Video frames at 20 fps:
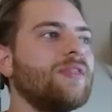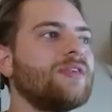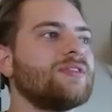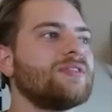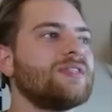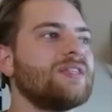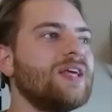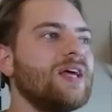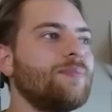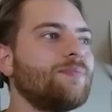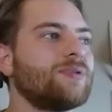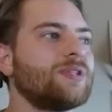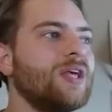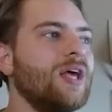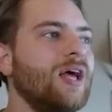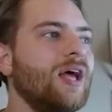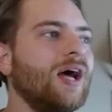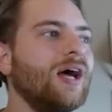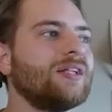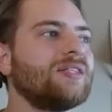The Zips,
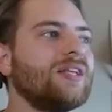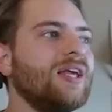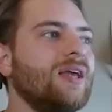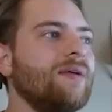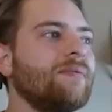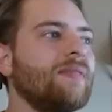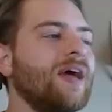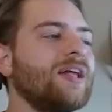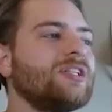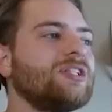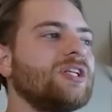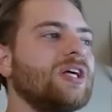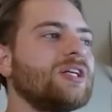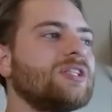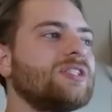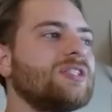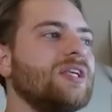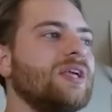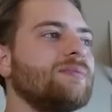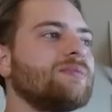a team that
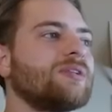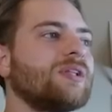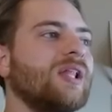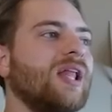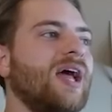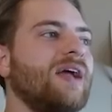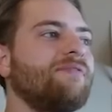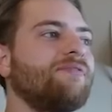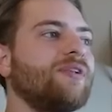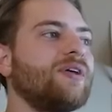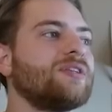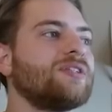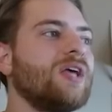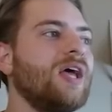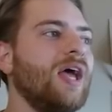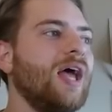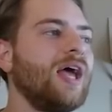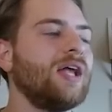just seems lifeless.